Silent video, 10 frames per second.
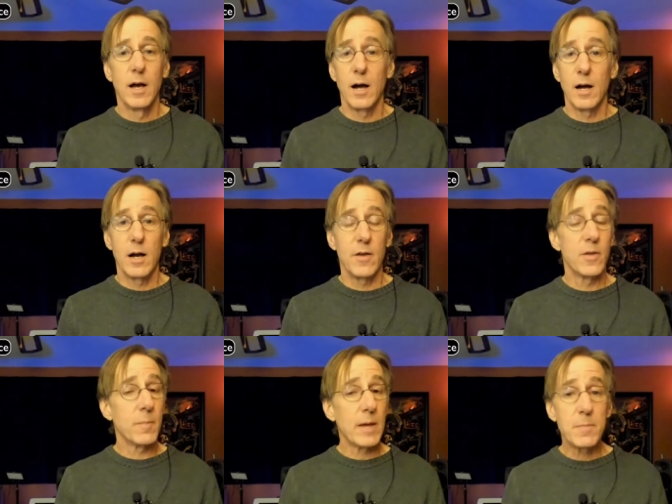uh,
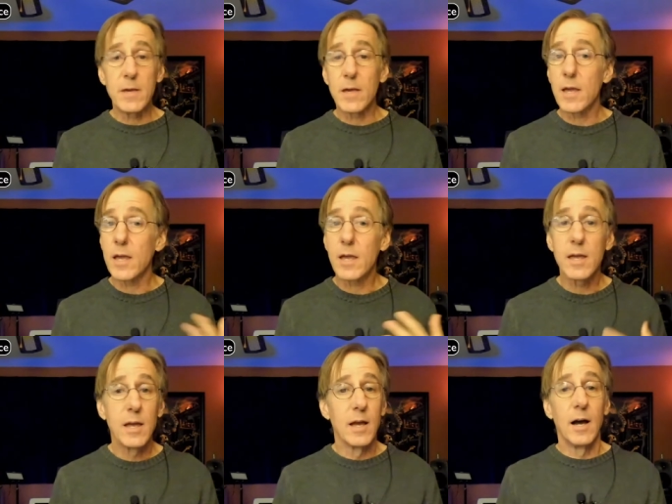there may be
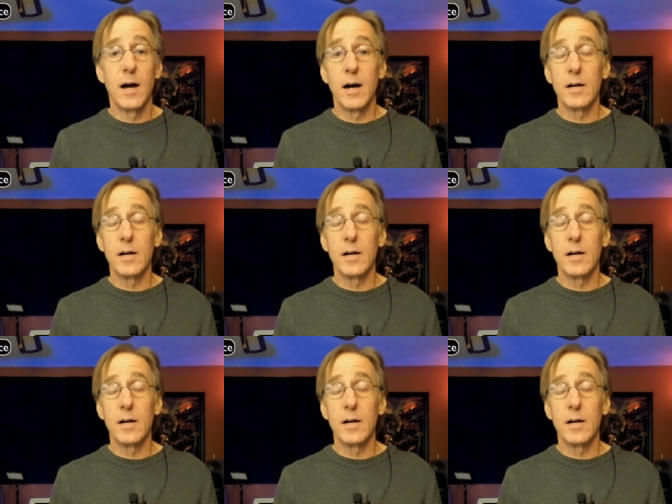uh,